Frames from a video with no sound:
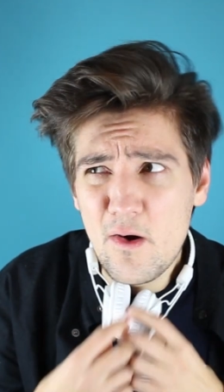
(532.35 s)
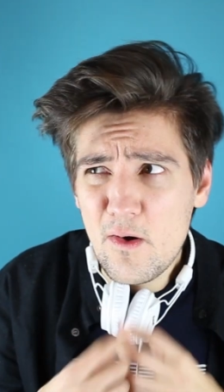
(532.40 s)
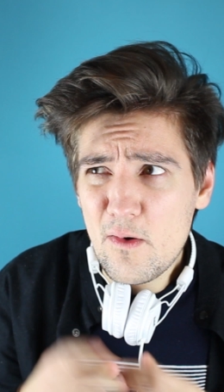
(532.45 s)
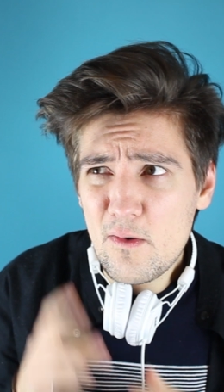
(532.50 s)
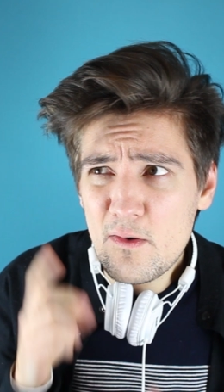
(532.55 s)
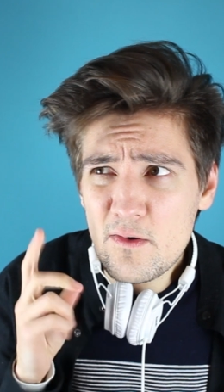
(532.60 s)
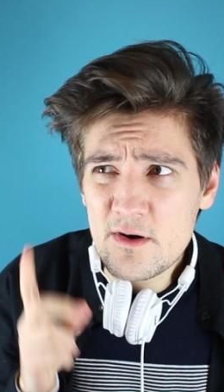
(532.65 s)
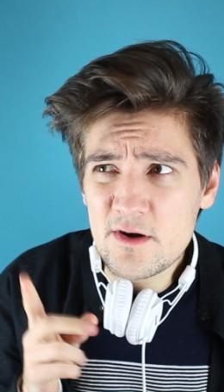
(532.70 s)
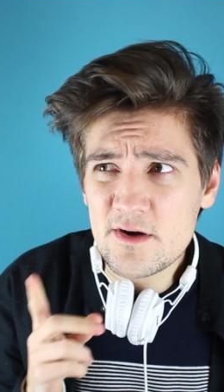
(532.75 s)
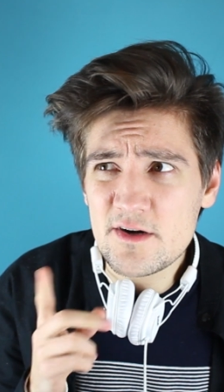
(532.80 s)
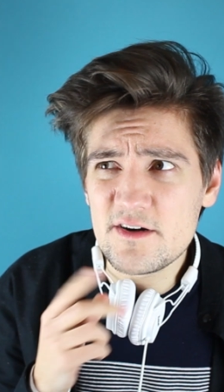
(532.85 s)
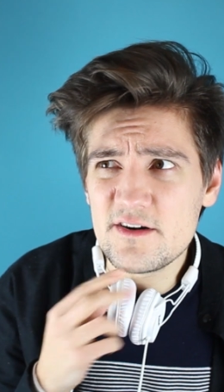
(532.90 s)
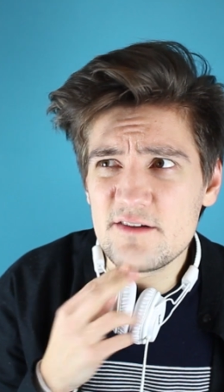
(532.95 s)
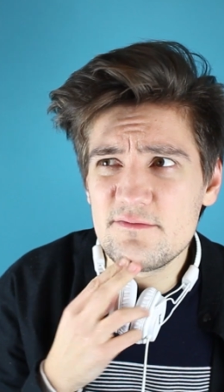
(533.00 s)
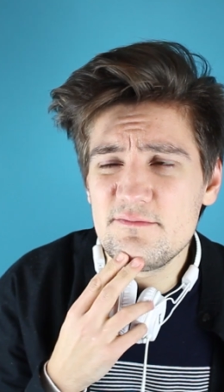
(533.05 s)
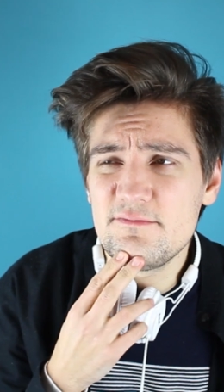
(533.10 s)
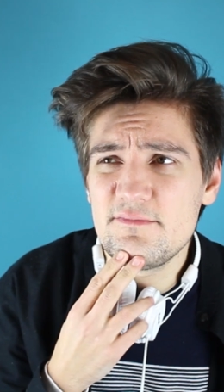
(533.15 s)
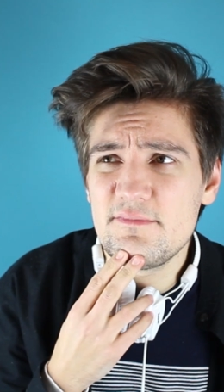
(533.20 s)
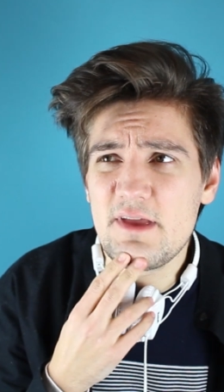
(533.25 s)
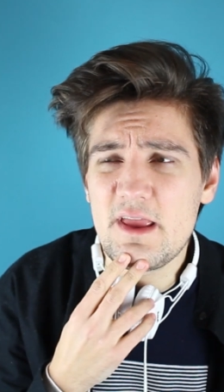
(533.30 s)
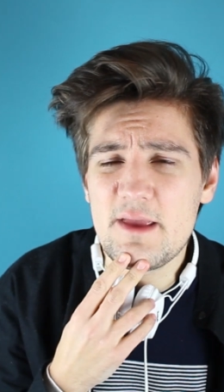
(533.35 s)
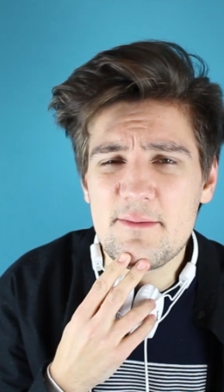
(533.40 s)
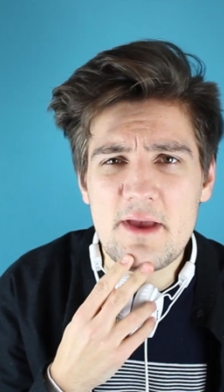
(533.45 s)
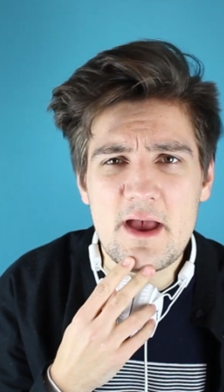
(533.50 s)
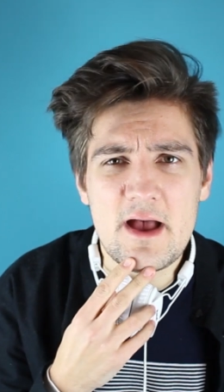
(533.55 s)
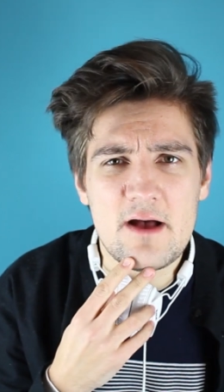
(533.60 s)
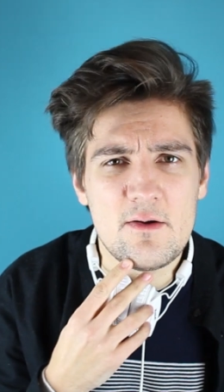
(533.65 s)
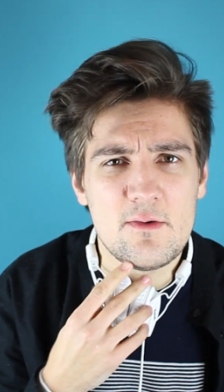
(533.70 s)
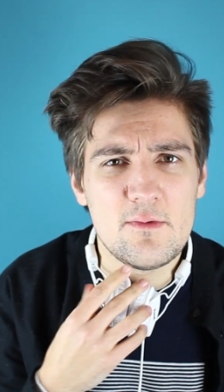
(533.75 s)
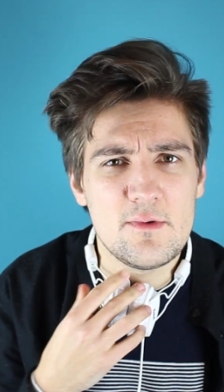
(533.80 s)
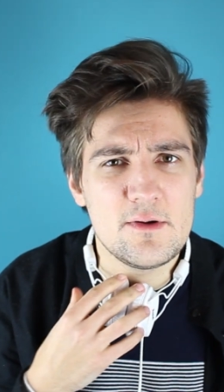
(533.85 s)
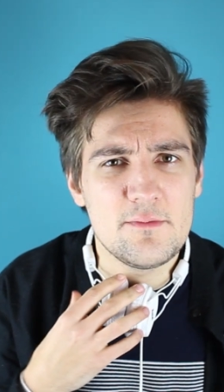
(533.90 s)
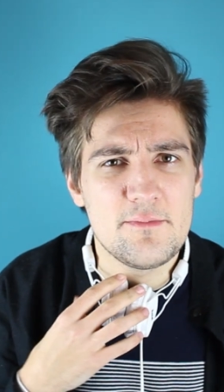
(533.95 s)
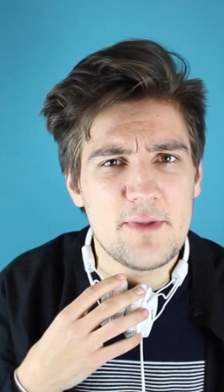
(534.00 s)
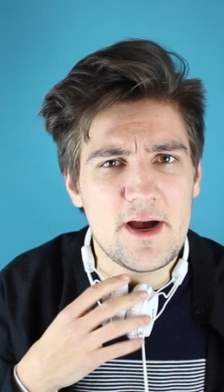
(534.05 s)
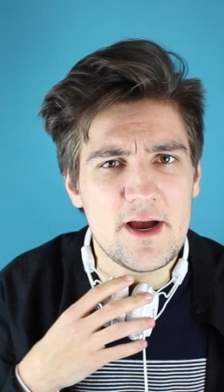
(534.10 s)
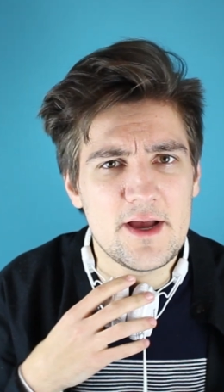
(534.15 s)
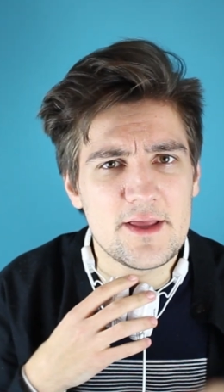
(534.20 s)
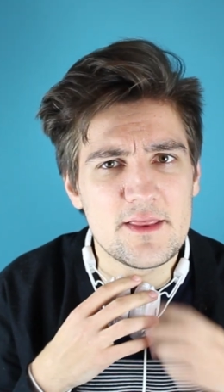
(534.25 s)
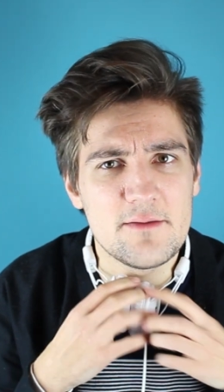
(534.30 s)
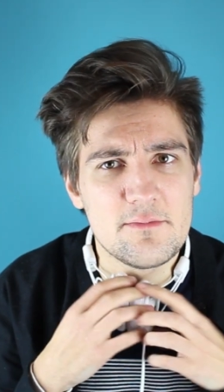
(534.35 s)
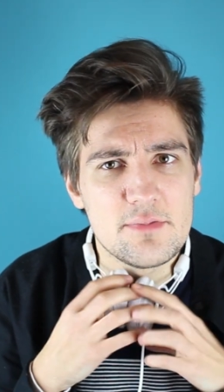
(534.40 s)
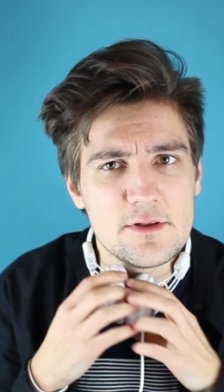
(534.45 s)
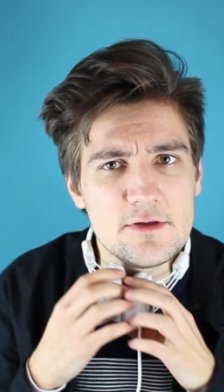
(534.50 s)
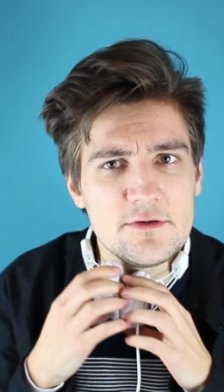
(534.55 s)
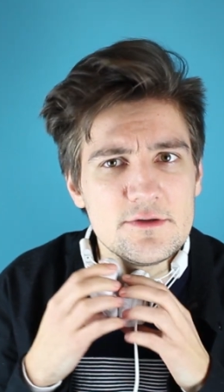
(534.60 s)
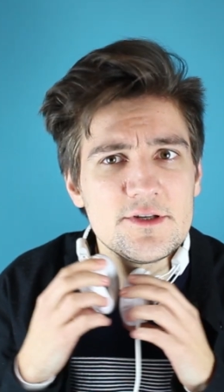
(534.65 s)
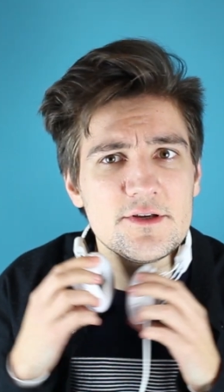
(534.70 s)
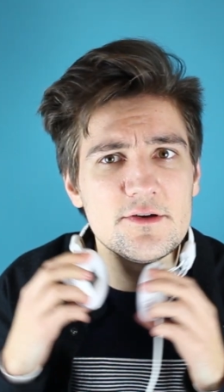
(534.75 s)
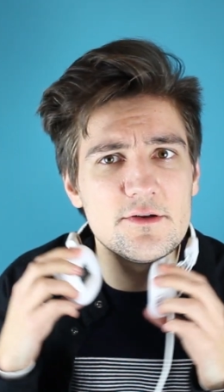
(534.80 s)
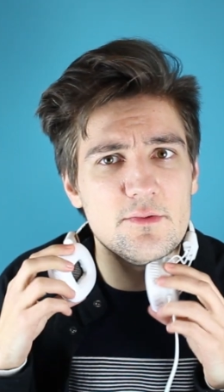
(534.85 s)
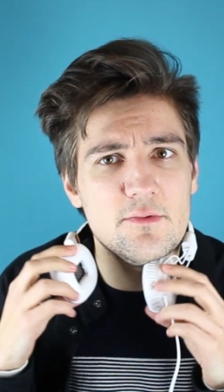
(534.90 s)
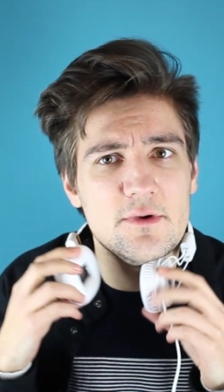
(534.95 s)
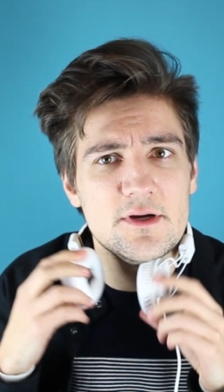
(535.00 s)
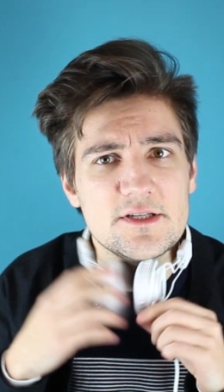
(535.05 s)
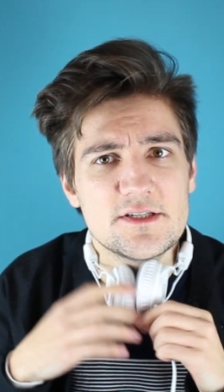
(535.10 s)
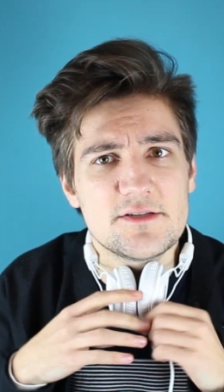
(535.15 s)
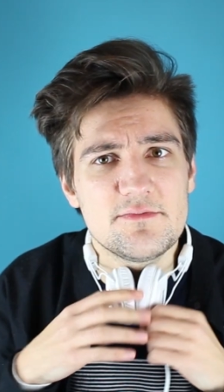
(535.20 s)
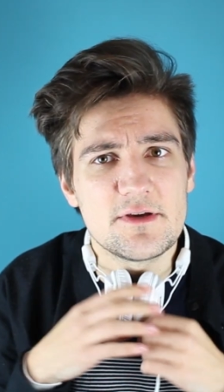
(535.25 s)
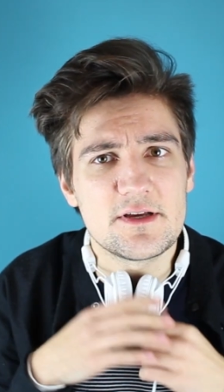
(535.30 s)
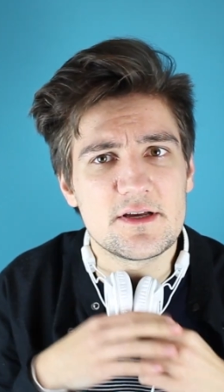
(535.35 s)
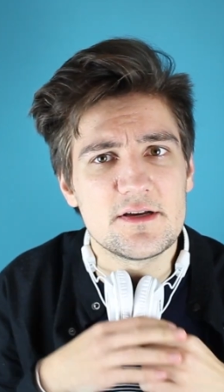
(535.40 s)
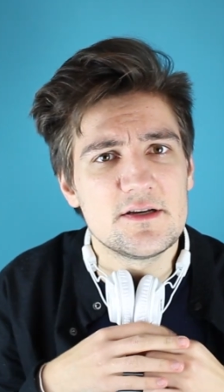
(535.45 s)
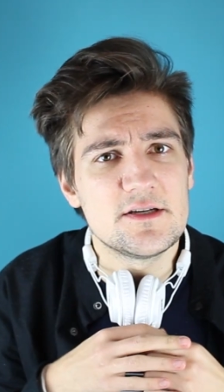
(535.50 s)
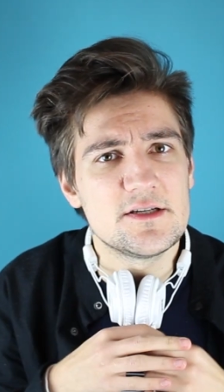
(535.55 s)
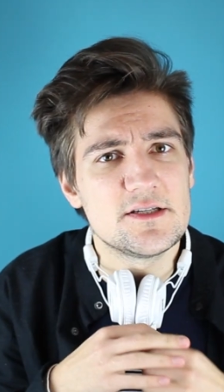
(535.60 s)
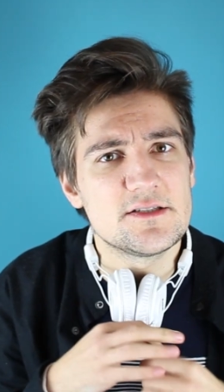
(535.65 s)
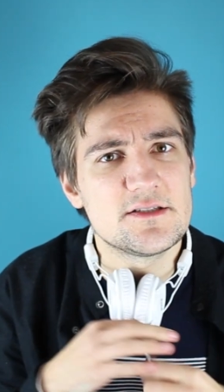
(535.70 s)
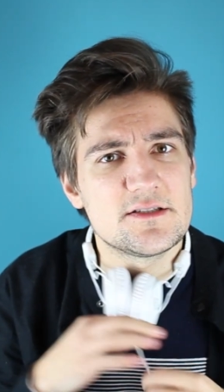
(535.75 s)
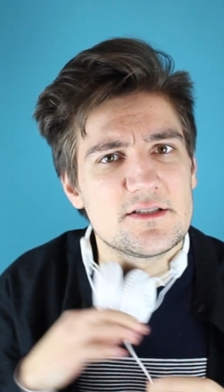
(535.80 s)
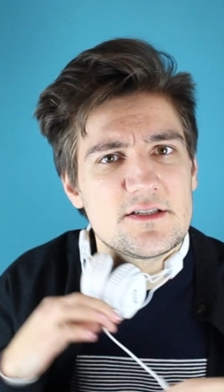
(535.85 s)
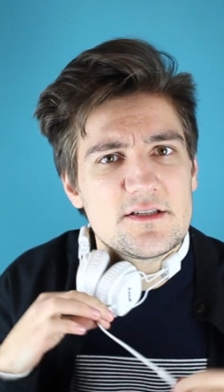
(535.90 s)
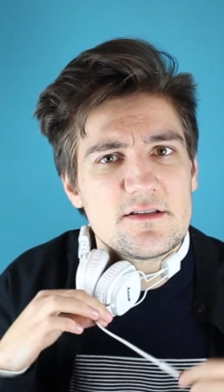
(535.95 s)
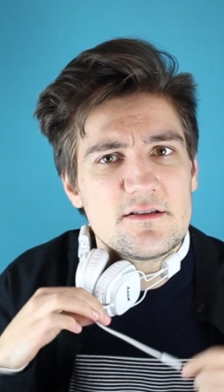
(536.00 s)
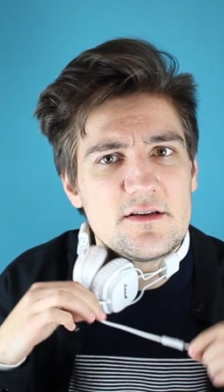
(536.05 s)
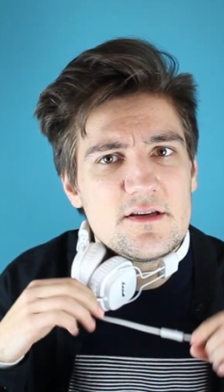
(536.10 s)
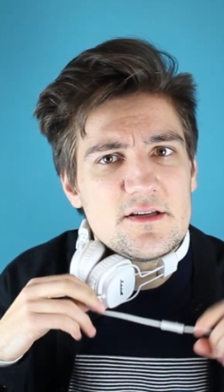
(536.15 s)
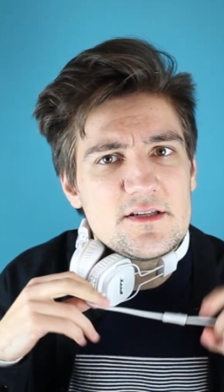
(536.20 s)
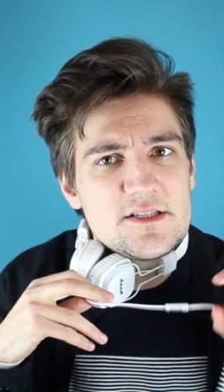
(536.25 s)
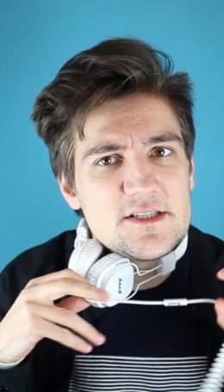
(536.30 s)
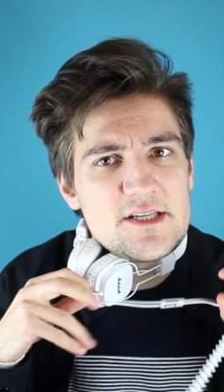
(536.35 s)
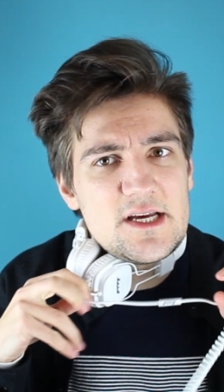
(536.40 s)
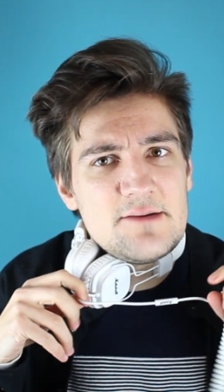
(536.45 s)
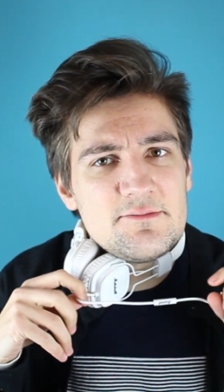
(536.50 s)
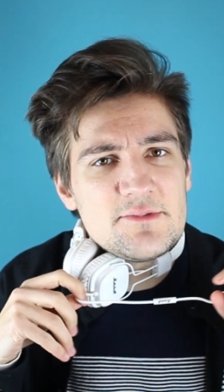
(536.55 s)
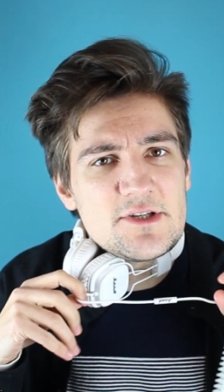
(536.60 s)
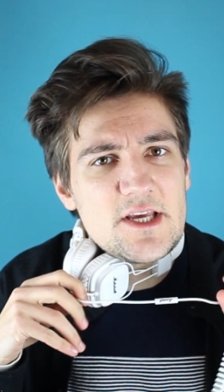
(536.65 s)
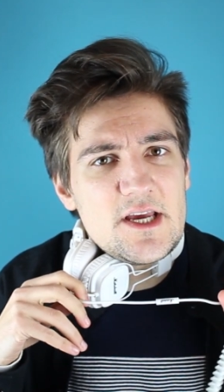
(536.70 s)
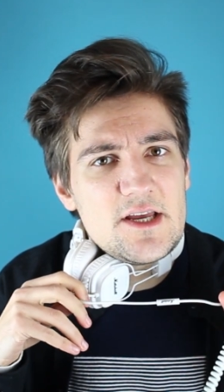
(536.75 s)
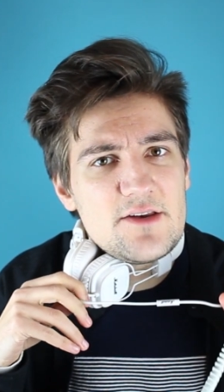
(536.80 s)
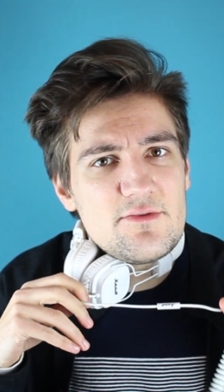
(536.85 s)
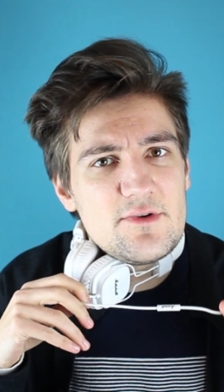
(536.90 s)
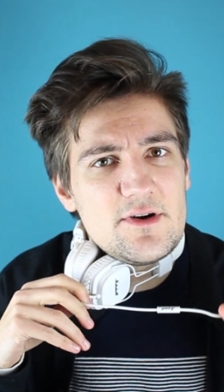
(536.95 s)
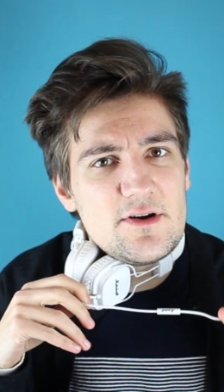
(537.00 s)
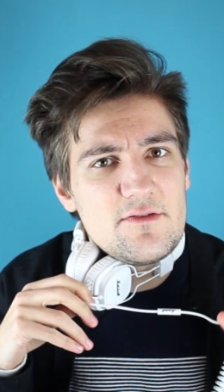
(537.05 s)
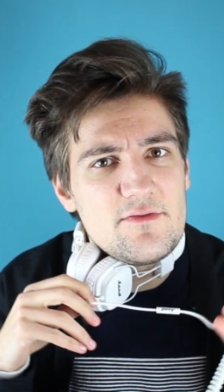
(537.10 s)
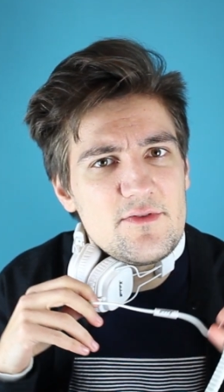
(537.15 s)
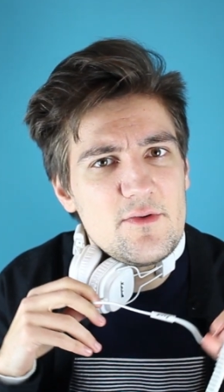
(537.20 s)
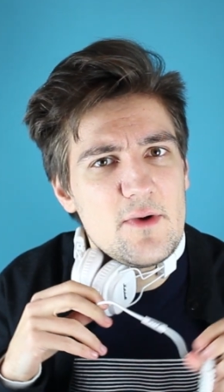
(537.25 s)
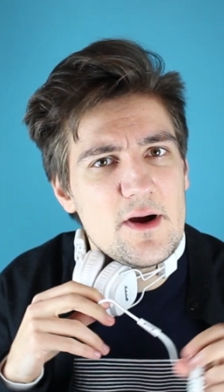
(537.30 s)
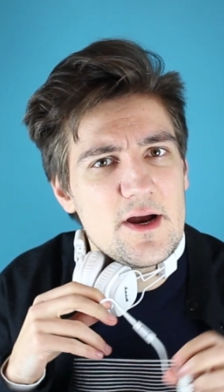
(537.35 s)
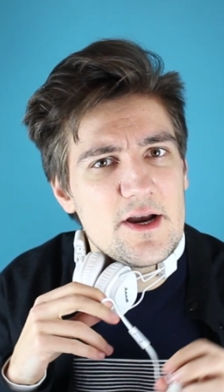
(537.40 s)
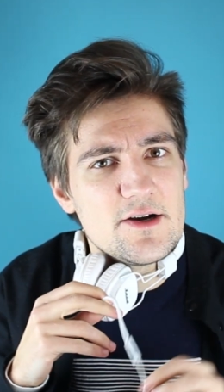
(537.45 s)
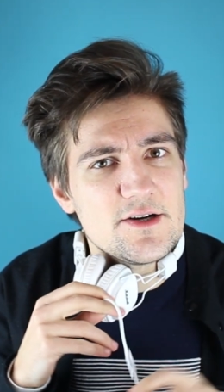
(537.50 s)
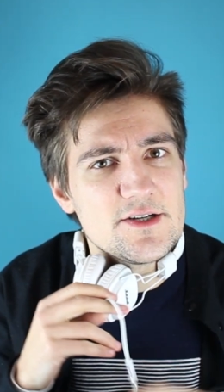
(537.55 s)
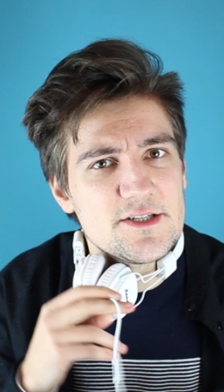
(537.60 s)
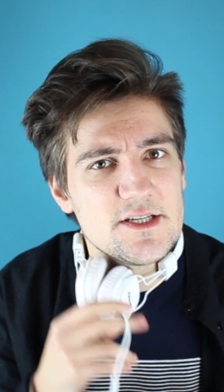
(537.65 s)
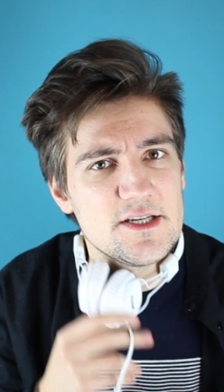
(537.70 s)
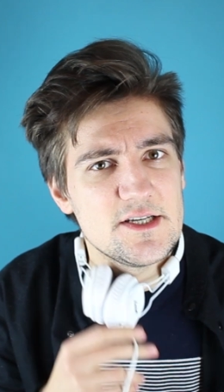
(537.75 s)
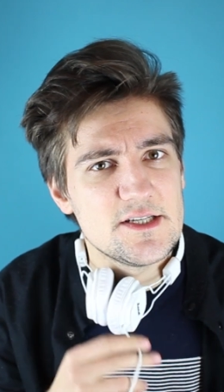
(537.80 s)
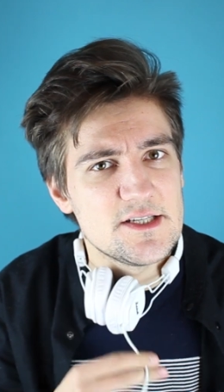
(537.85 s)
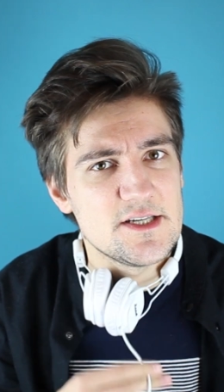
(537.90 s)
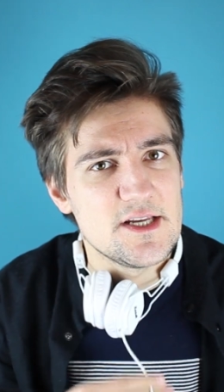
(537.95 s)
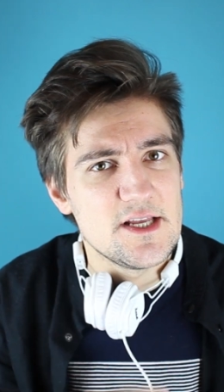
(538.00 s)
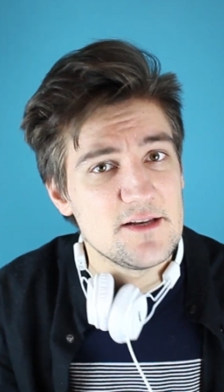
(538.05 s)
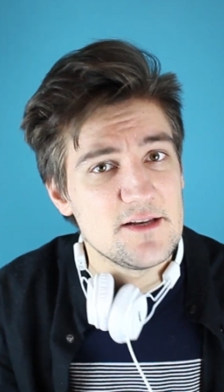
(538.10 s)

Or maybe I will buy the Bluetooth ones because it's time to get rid of the wires, isn't